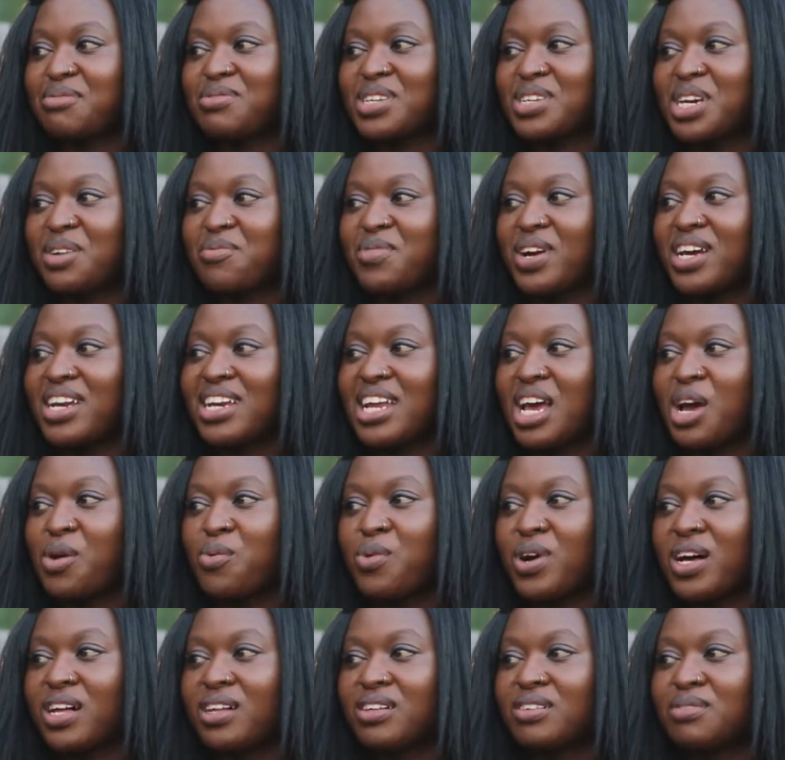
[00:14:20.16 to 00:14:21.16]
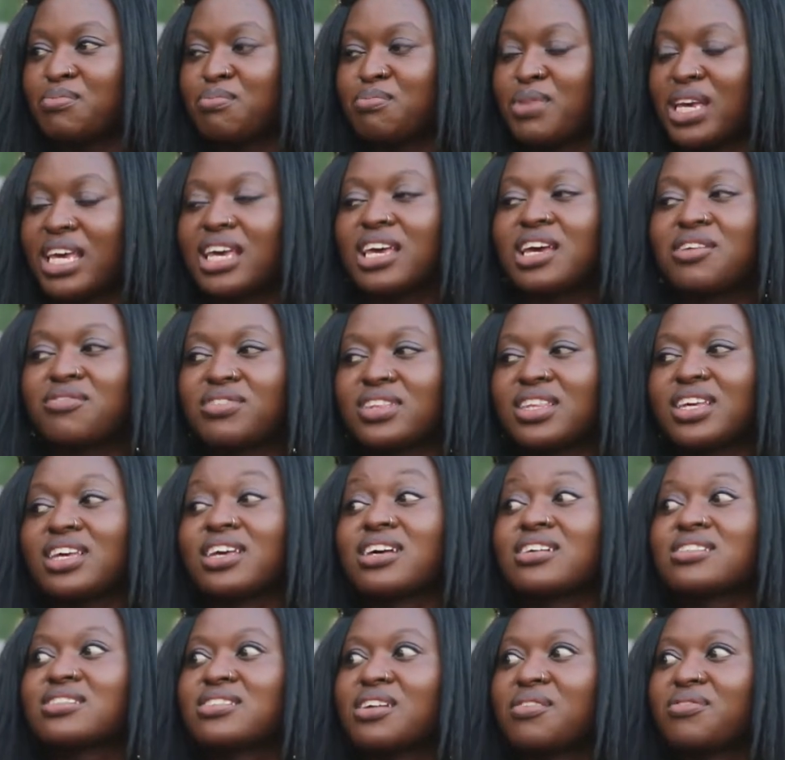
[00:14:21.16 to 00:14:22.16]
time right now while making
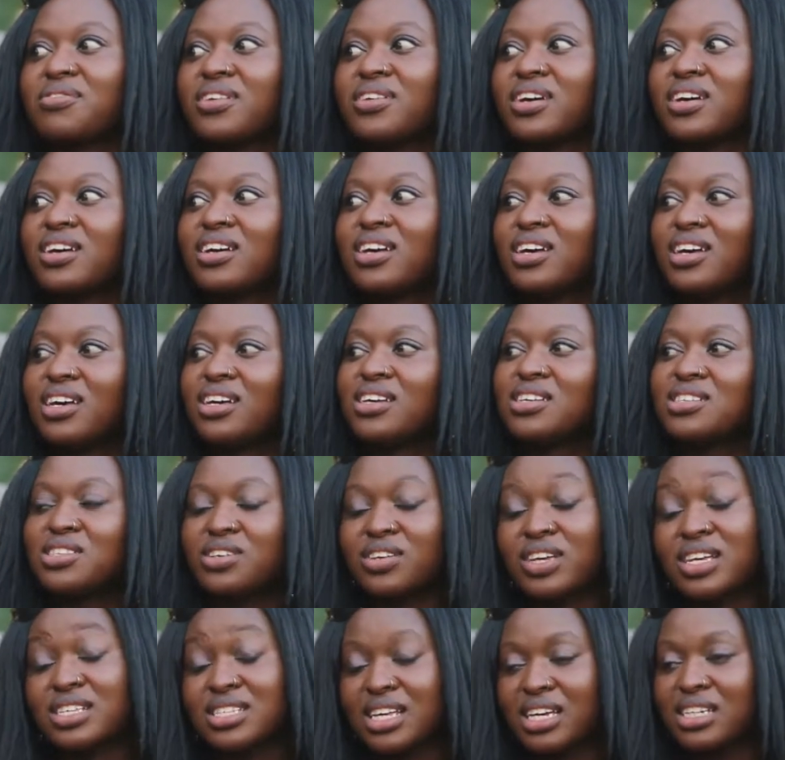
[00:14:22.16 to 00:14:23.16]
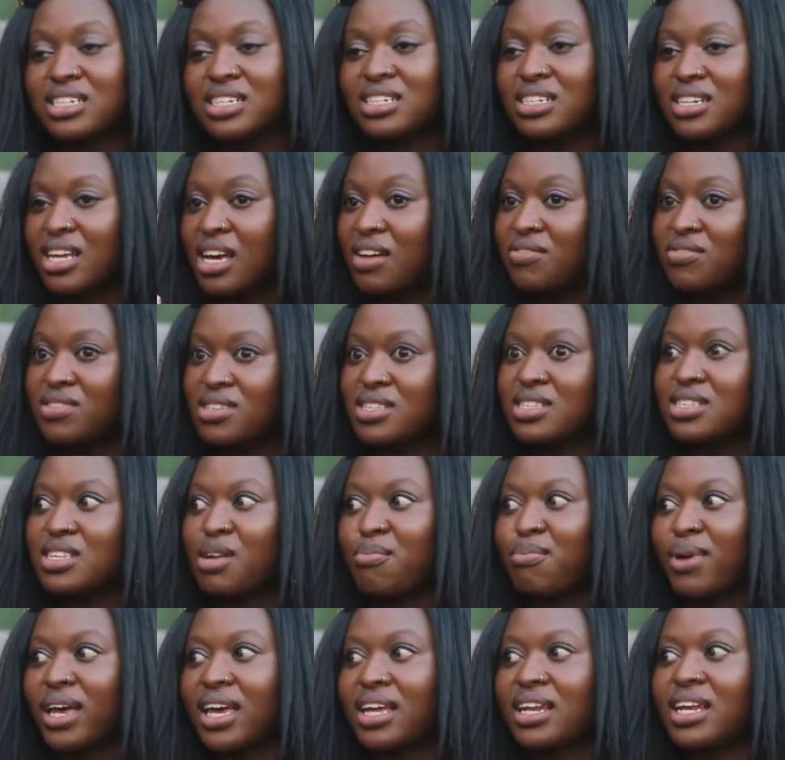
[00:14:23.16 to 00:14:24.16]
everything else suffer? So yes, I did have to
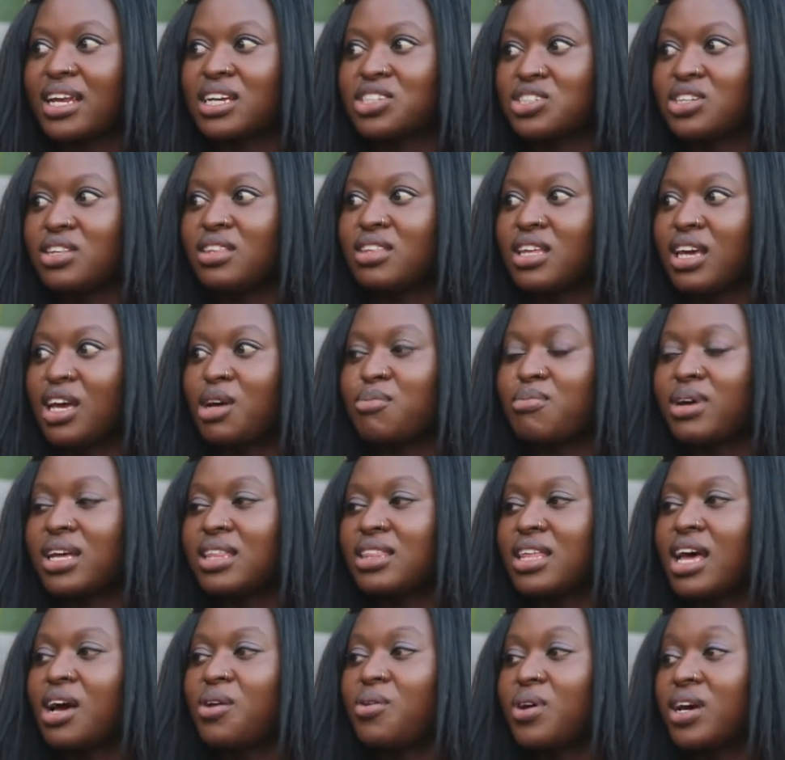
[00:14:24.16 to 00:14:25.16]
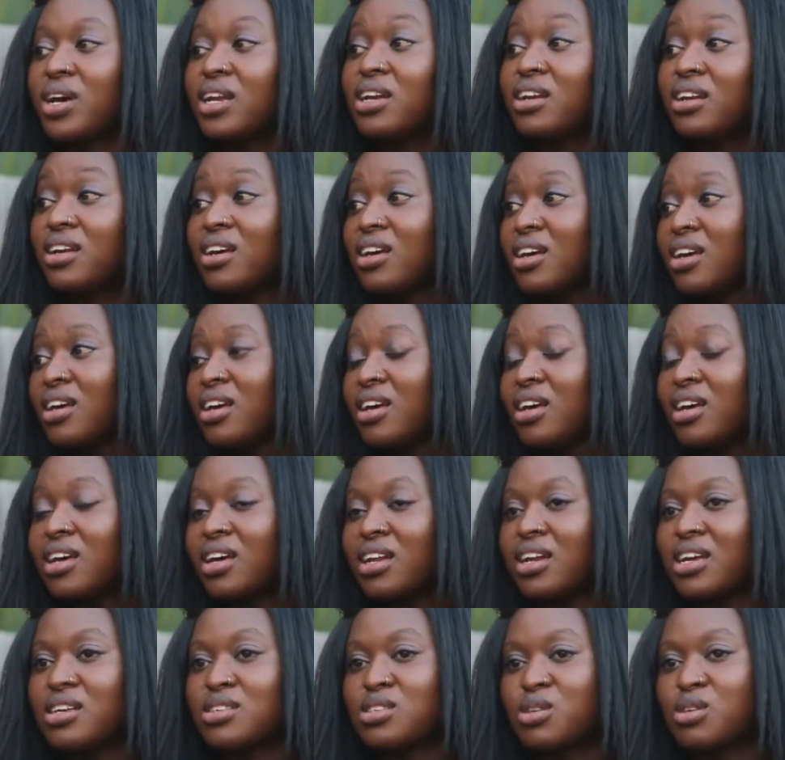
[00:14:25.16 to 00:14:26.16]
step back and actually think about that one.
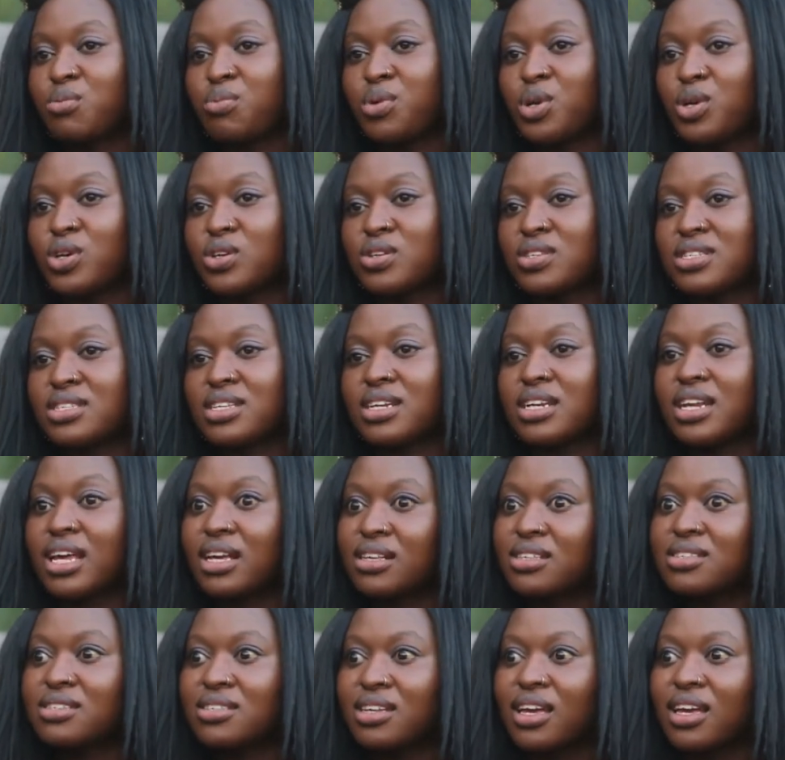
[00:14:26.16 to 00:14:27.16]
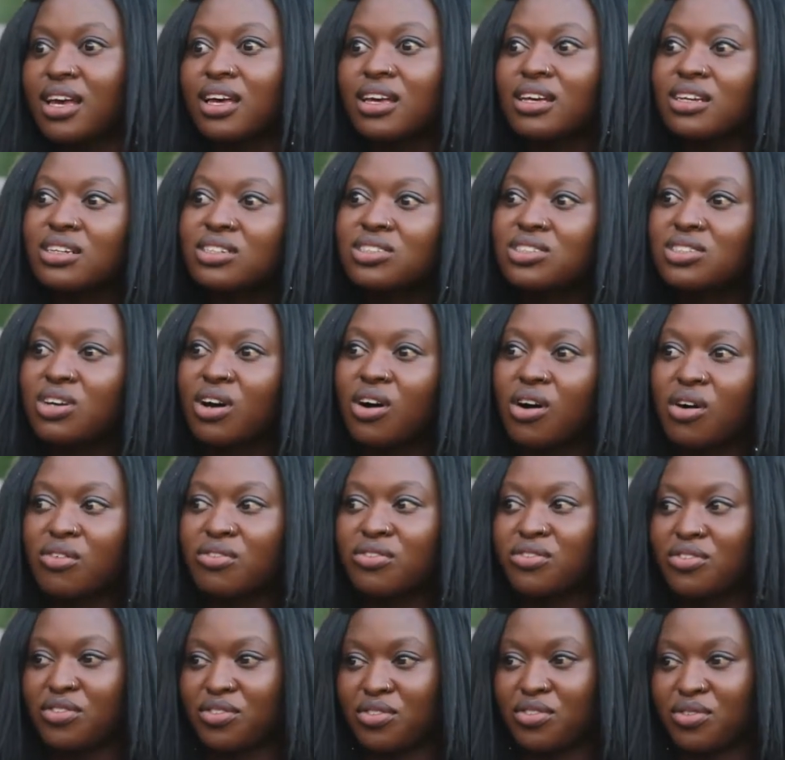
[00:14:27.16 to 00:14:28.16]
And I suppose the next stage of
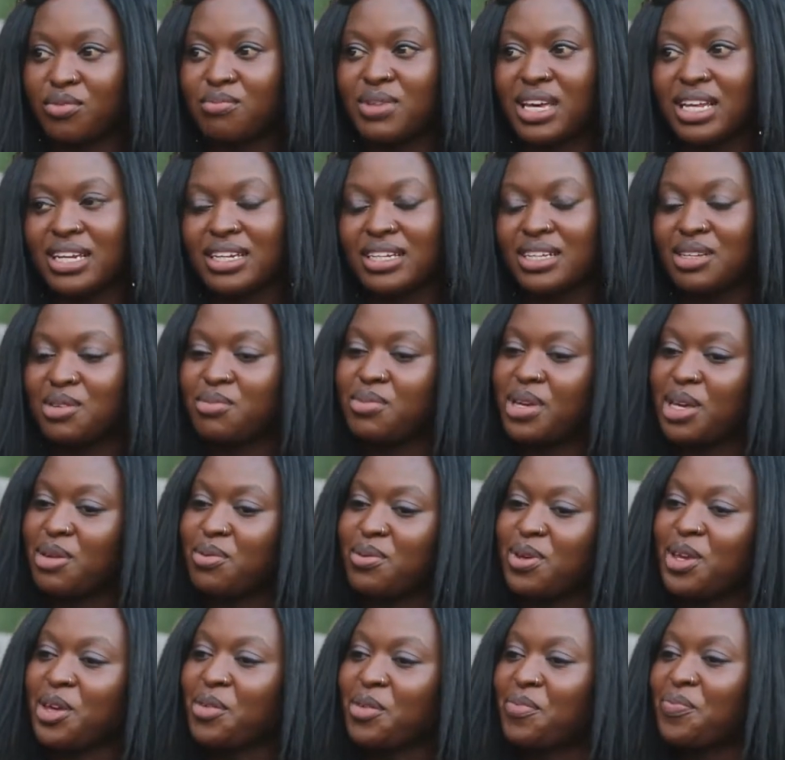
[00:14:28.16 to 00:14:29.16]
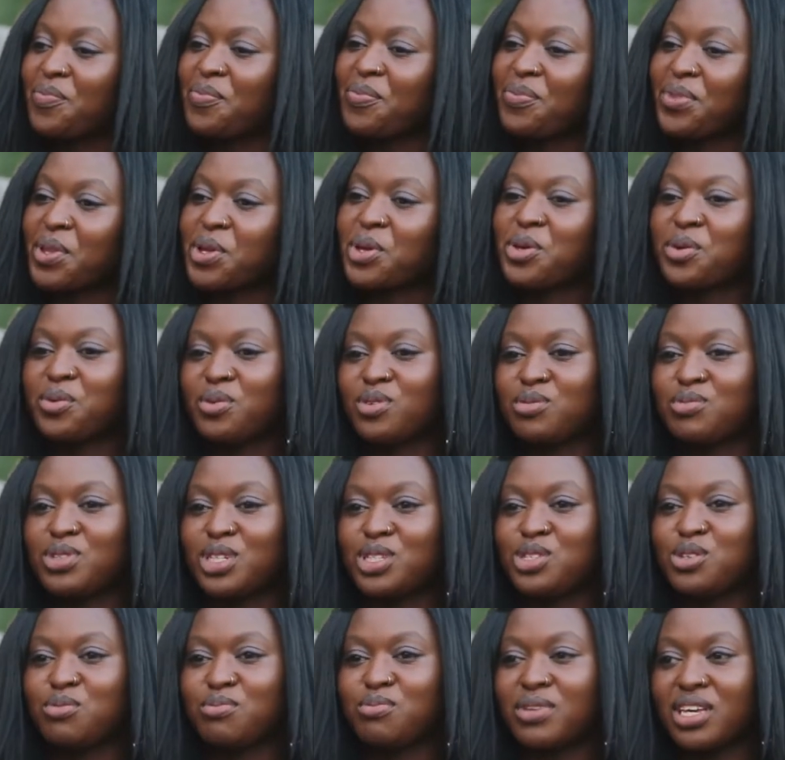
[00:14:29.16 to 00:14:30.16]
my little baby will
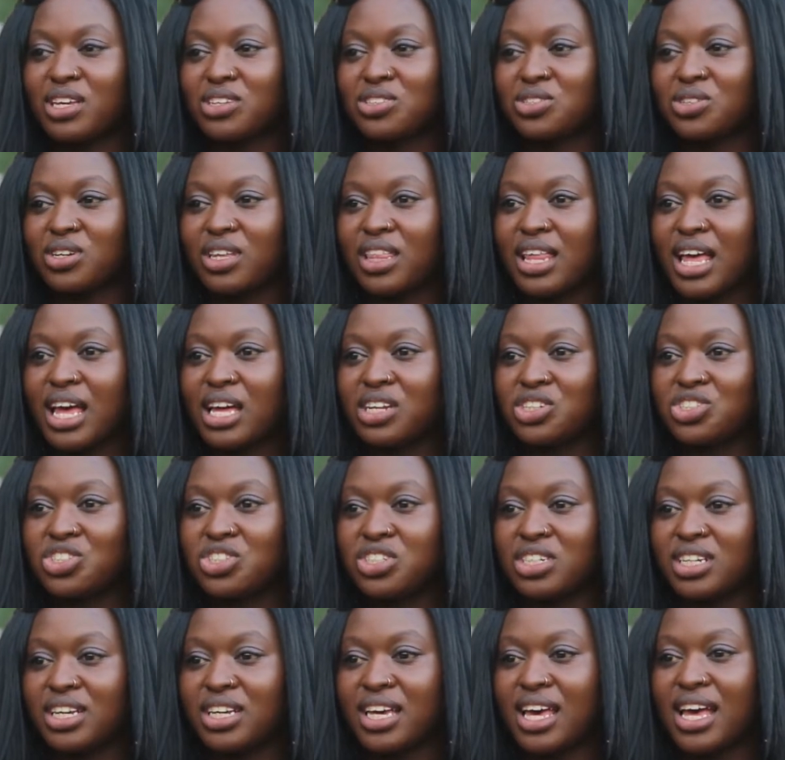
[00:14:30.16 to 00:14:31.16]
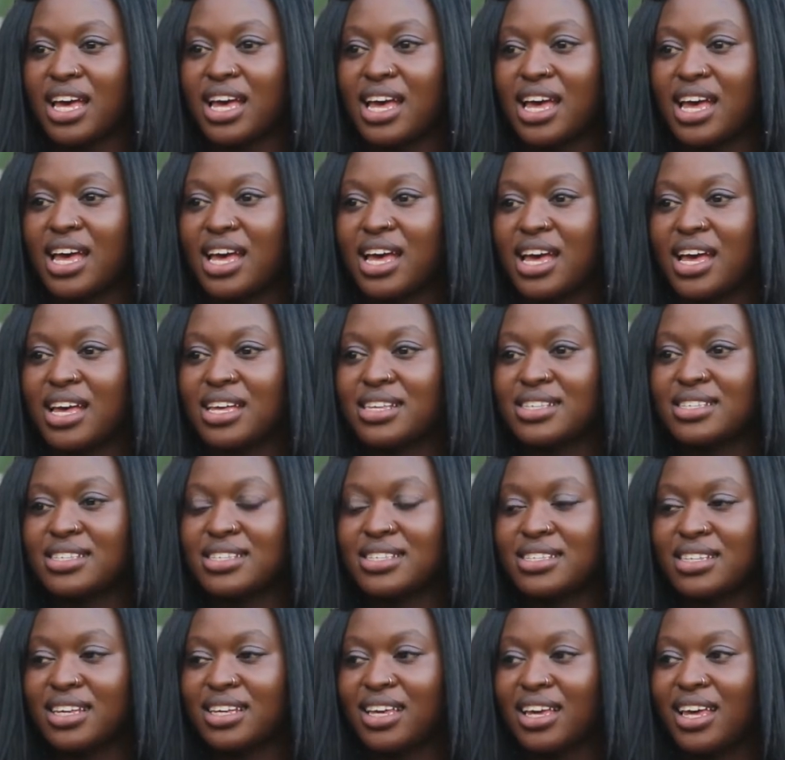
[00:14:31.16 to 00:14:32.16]
be to make sure that she has
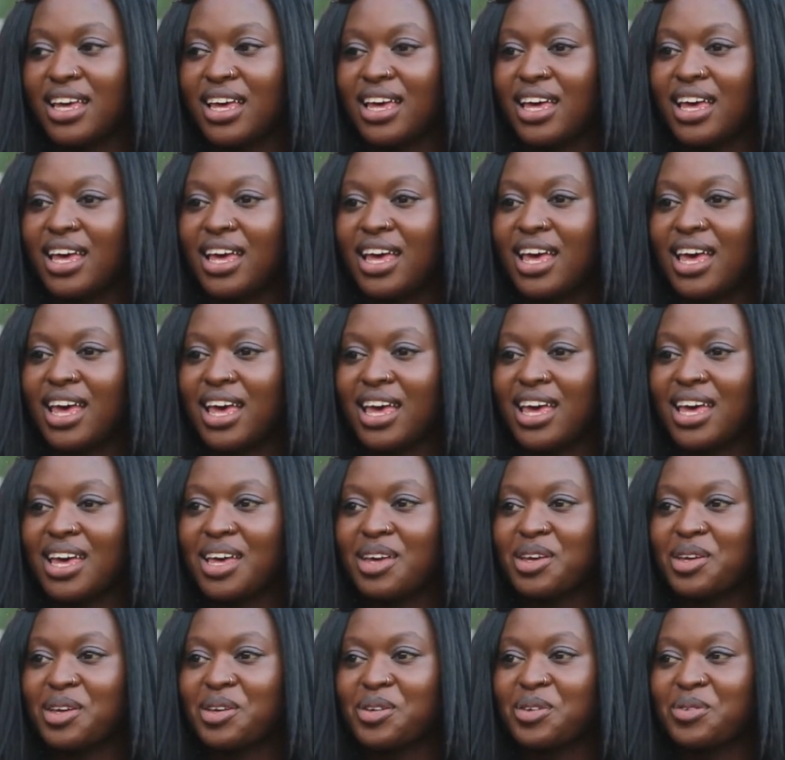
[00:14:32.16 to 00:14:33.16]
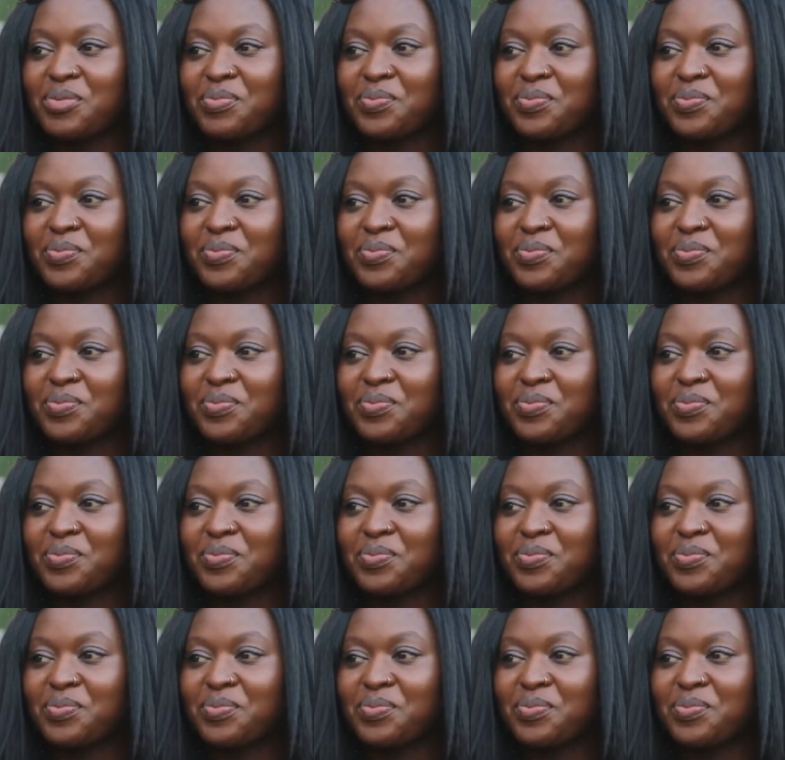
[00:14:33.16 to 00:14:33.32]
a